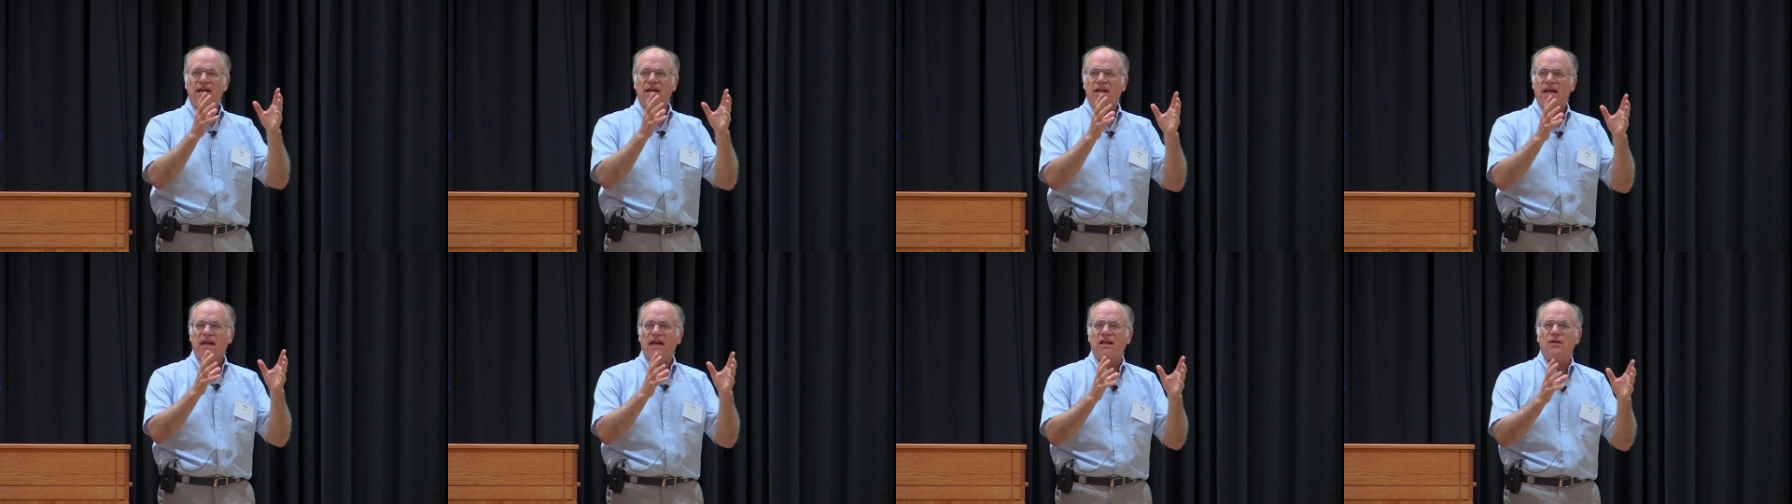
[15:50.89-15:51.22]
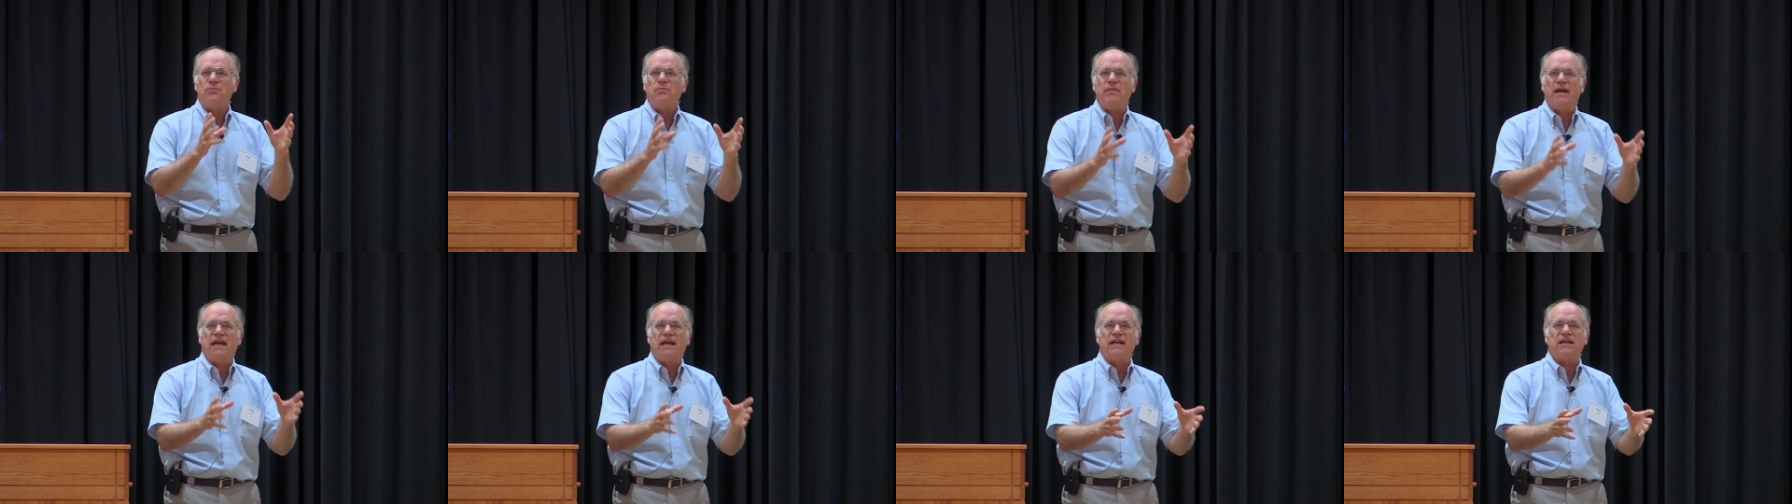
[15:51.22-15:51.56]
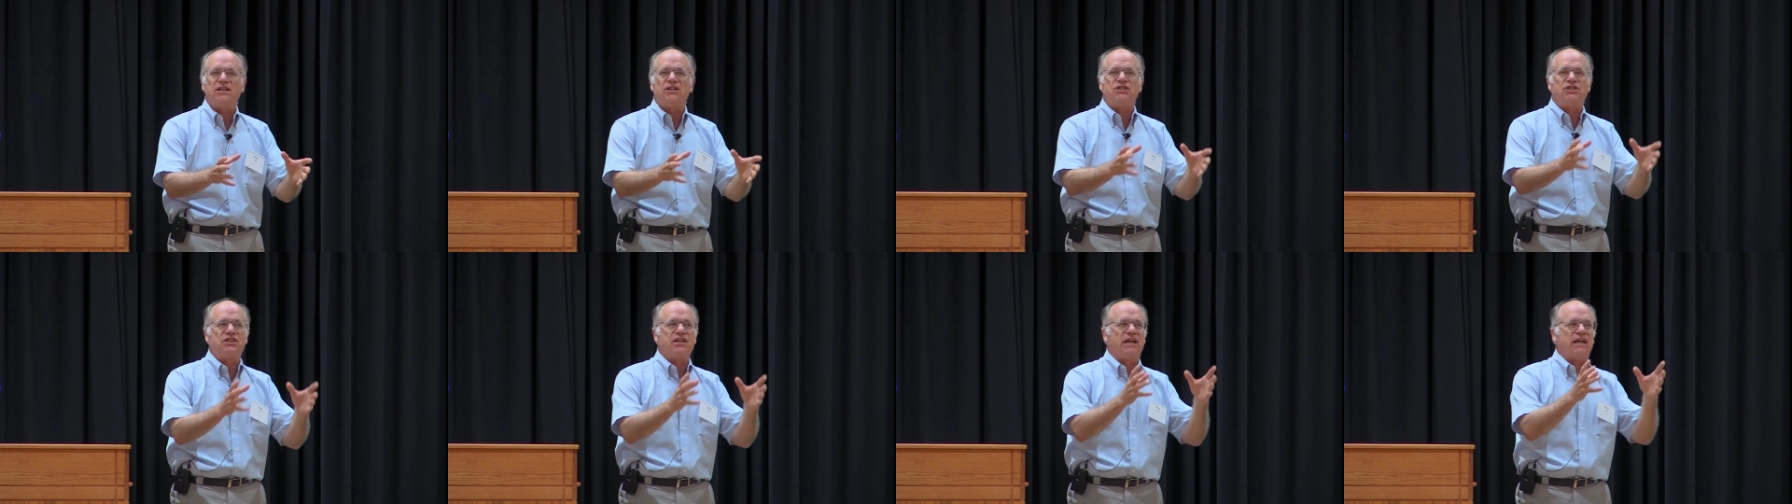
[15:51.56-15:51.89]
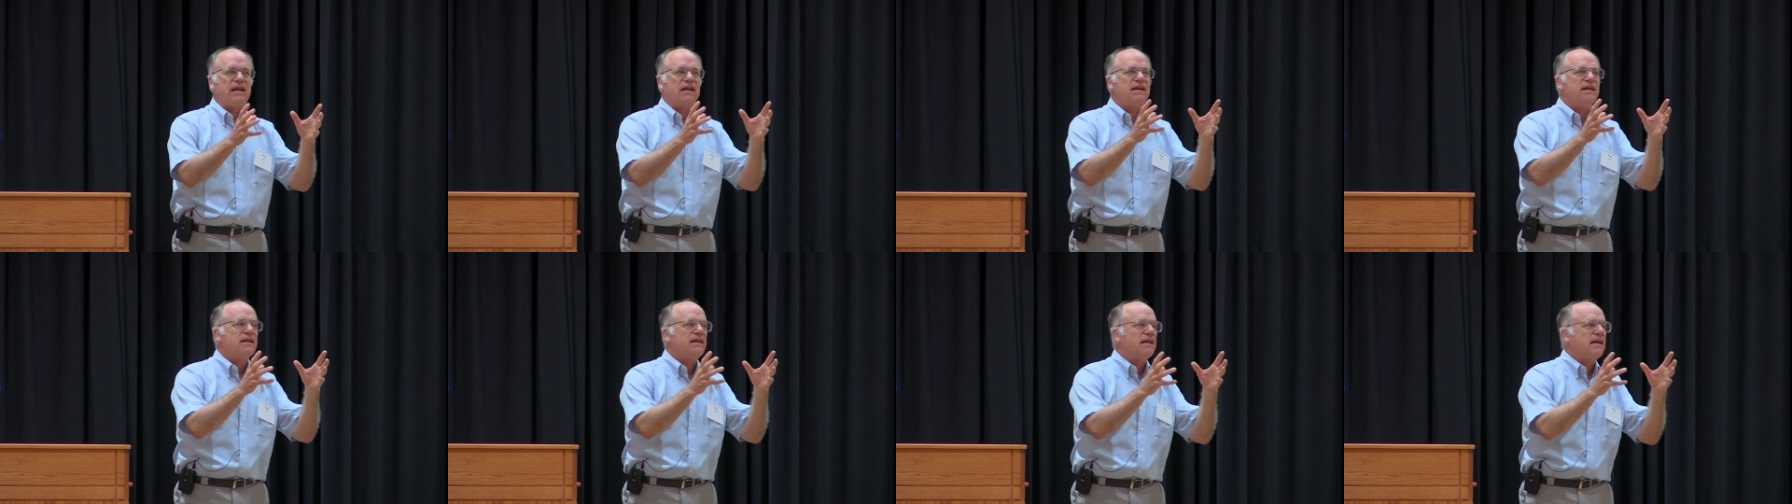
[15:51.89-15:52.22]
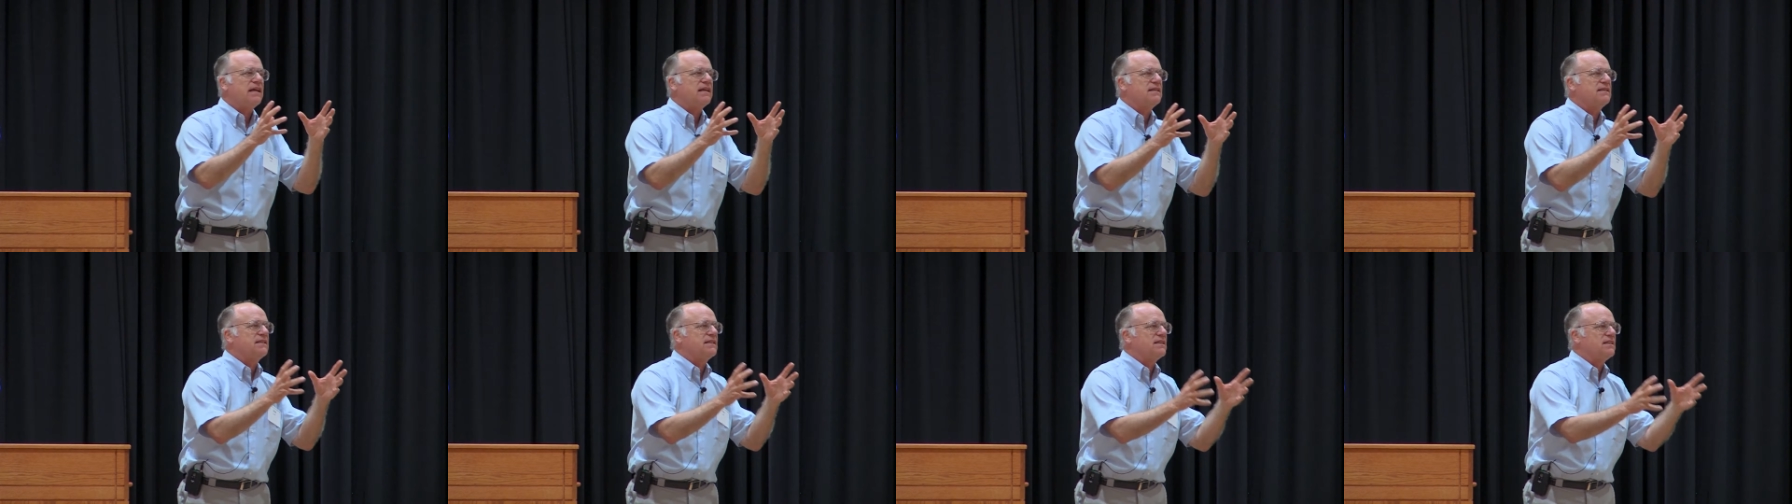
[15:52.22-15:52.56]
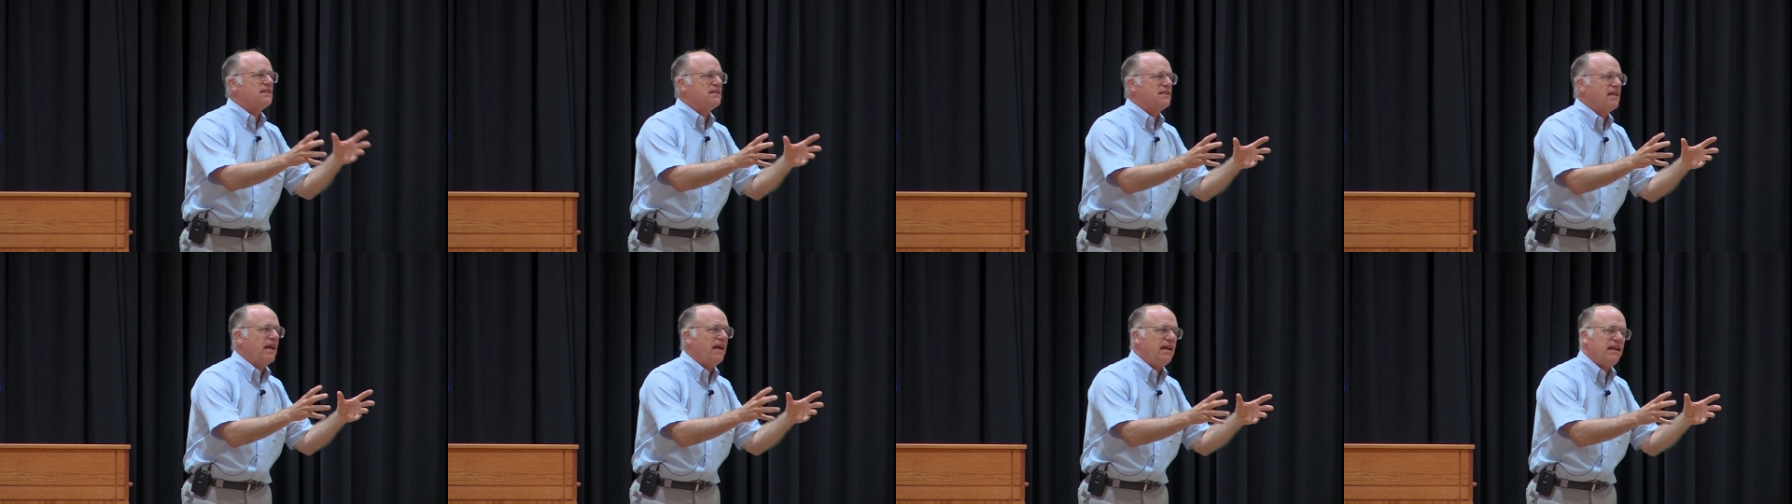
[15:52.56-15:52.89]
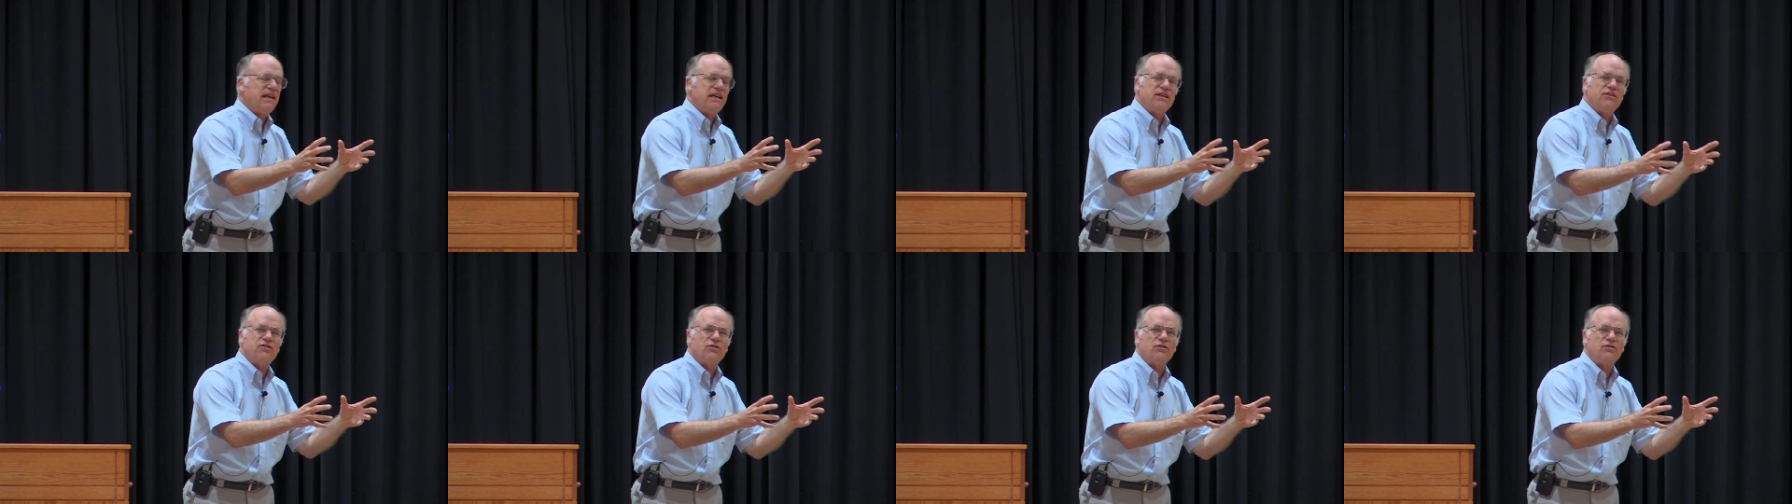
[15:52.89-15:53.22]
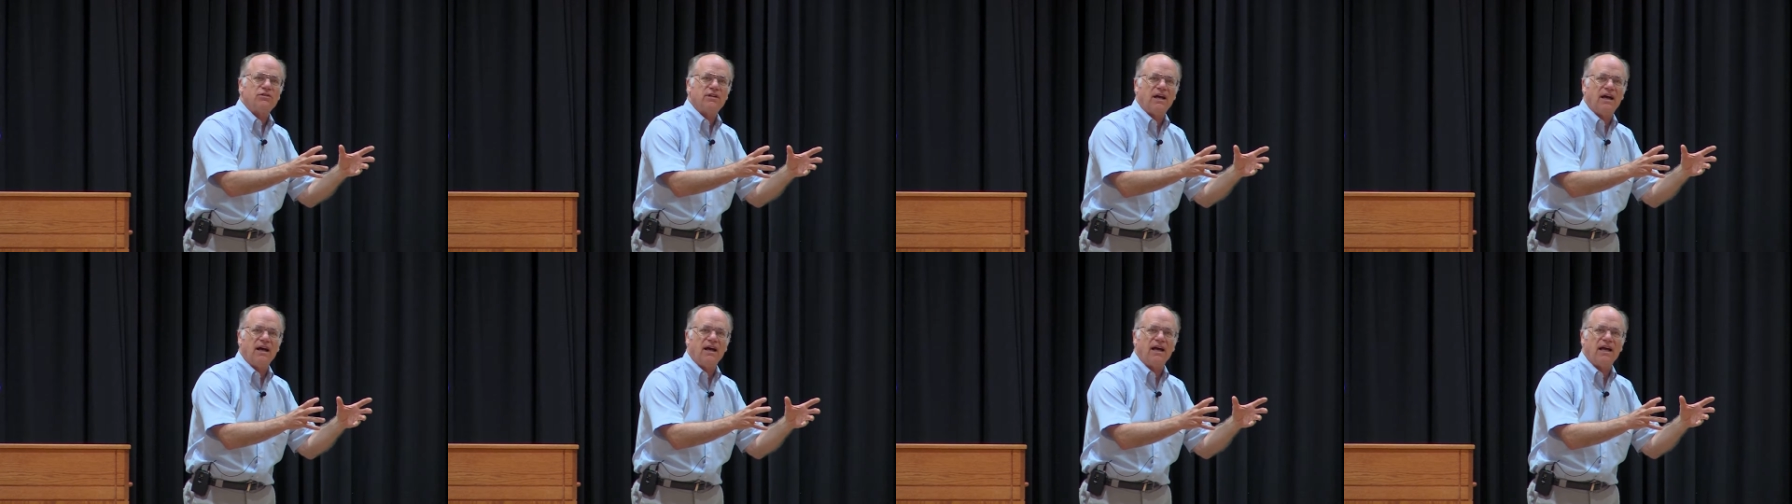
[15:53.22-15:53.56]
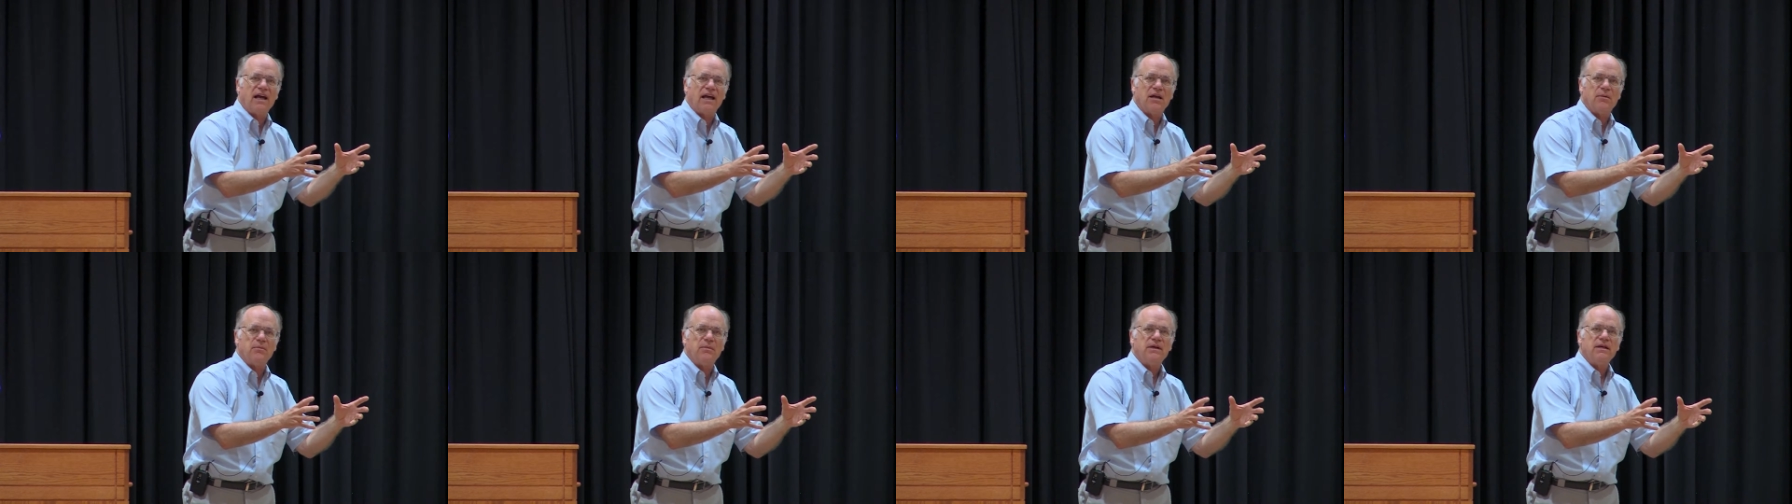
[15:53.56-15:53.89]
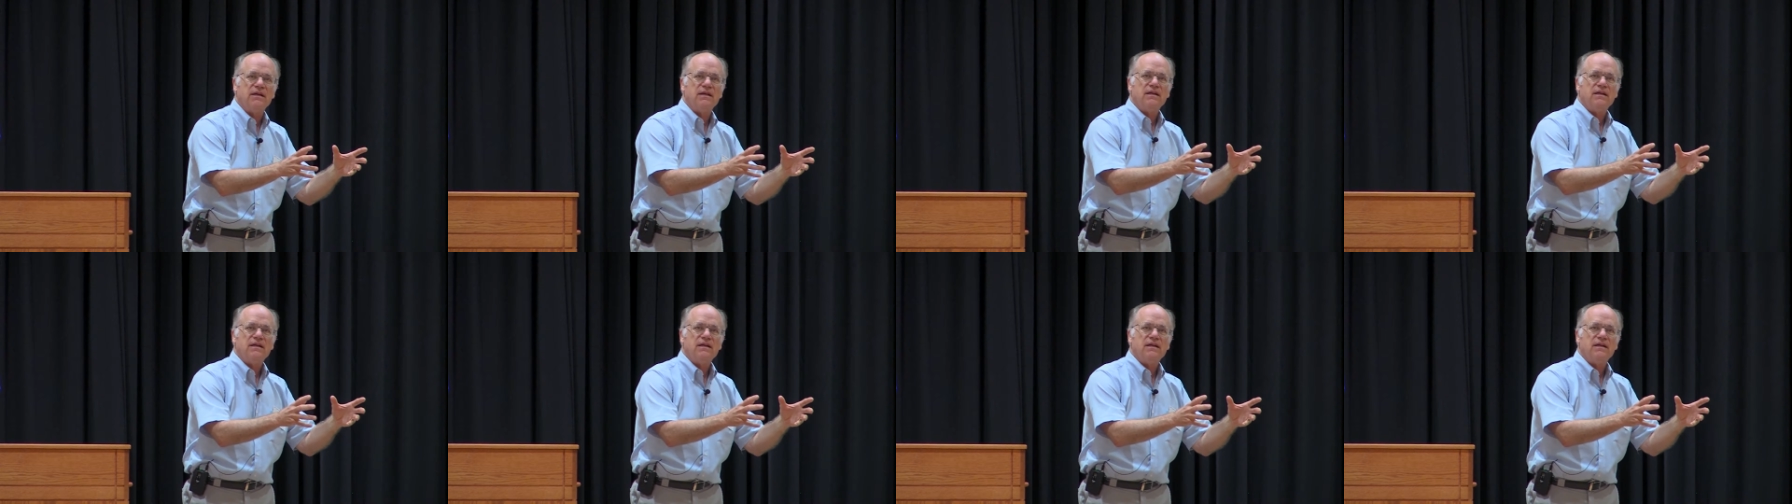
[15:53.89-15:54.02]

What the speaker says: and managing and sustaining through time